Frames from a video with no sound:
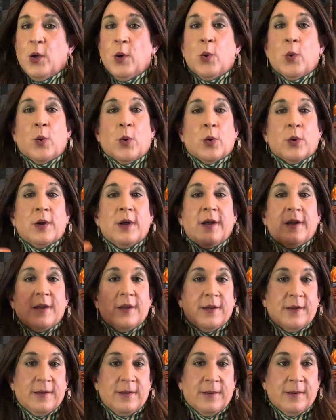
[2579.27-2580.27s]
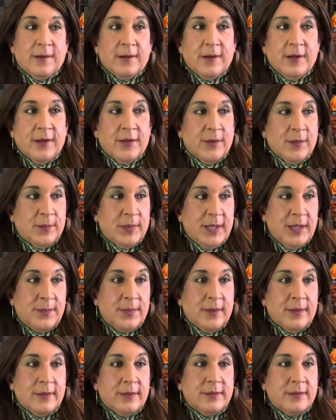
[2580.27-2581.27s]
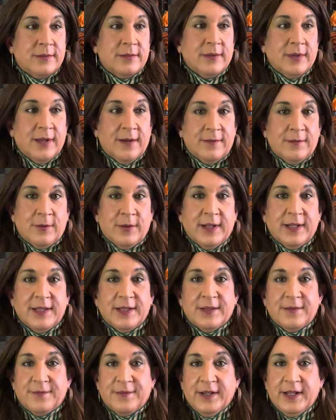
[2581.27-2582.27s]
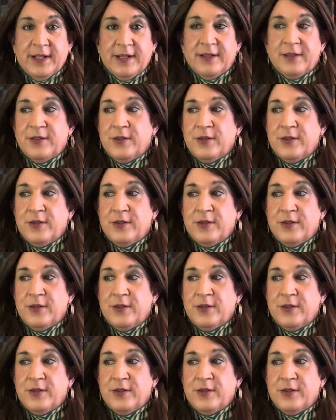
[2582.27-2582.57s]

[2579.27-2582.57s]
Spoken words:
or your other people, loved ones, friends.